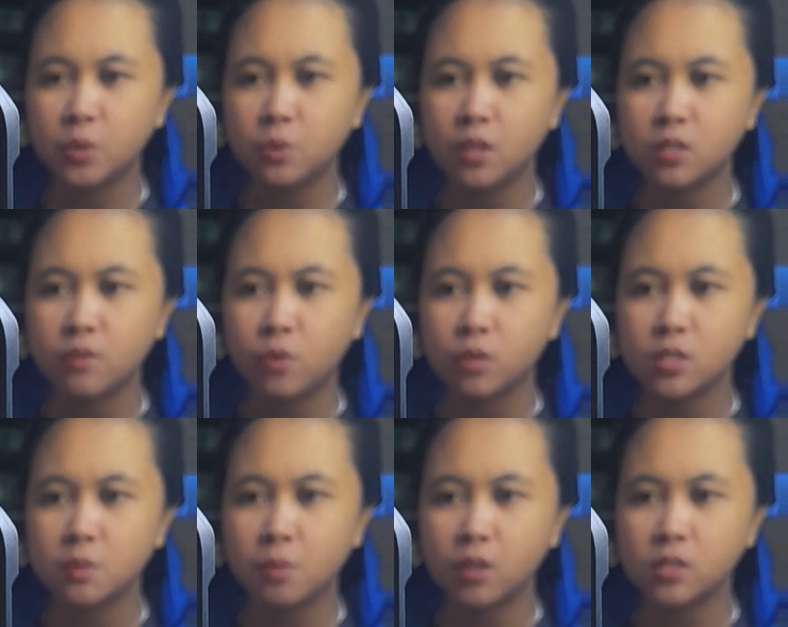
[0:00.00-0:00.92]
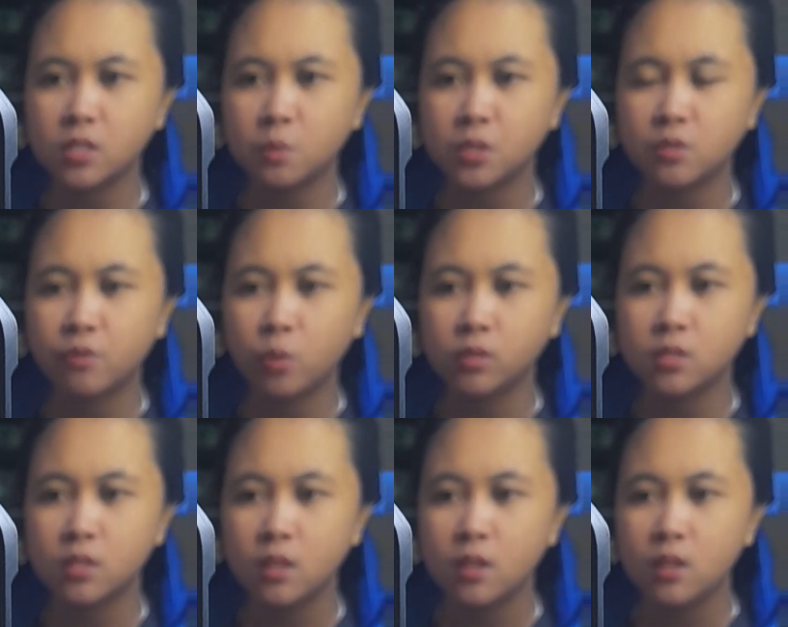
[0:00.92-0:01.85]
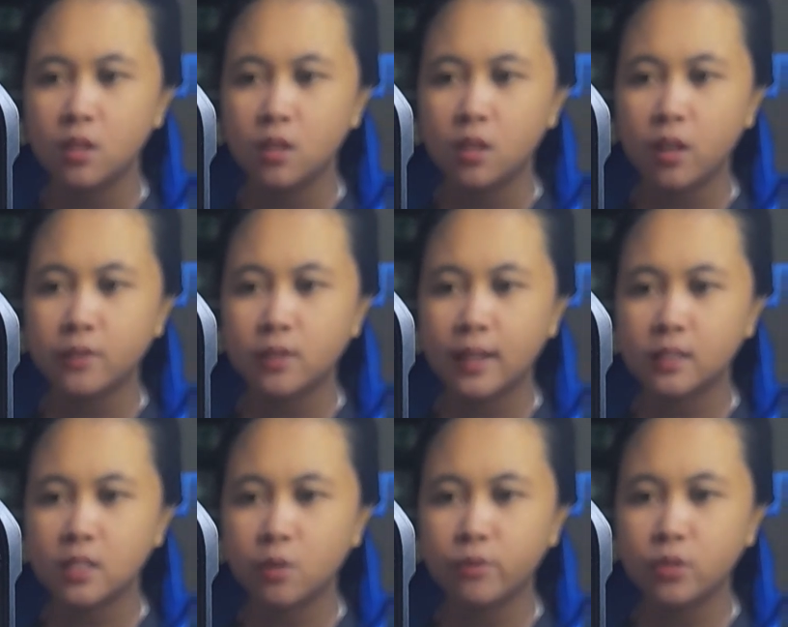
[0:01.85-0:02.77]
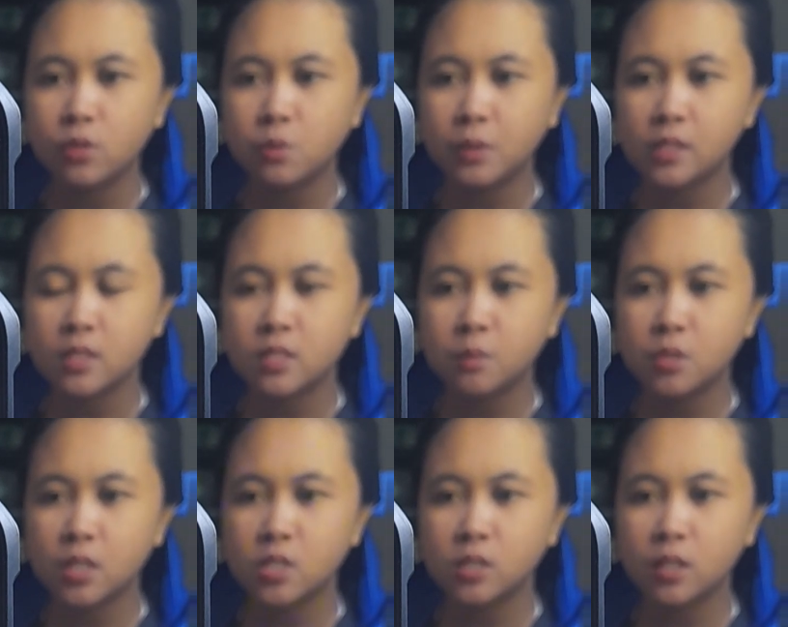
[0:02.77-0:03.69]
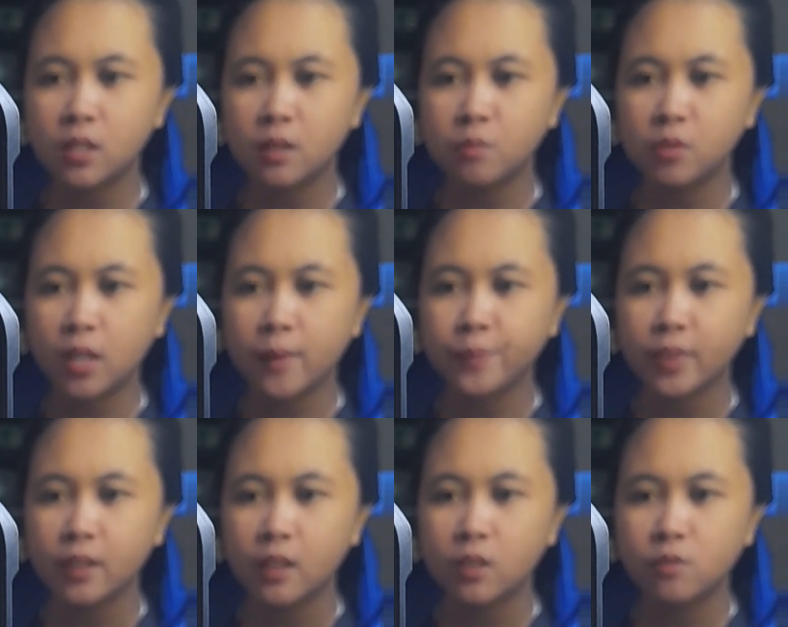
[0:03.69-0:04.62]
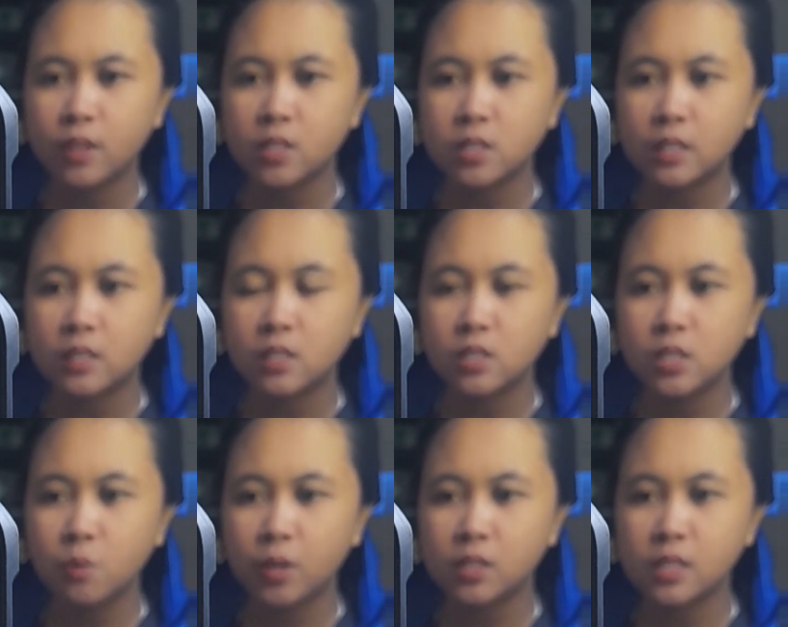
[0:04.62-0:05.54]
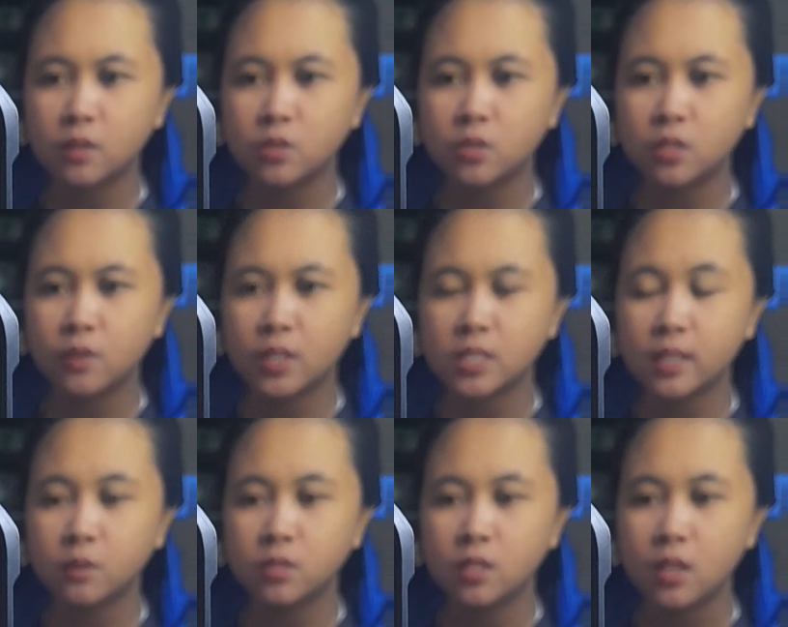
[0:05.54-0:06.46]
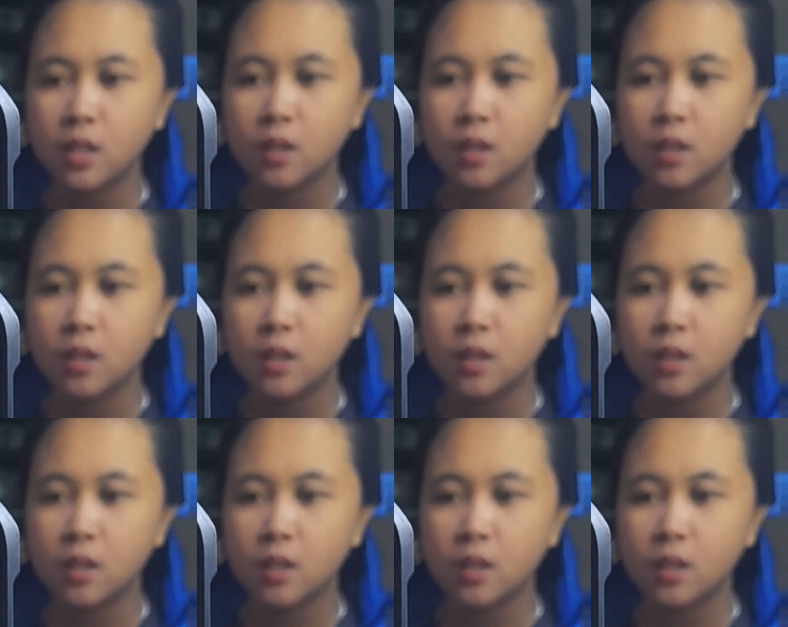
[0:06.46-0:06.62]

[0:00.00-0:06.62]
who got divorced because it was her fault. After handing over the twins in substantial alimony to Vestian, she went down to the rest house.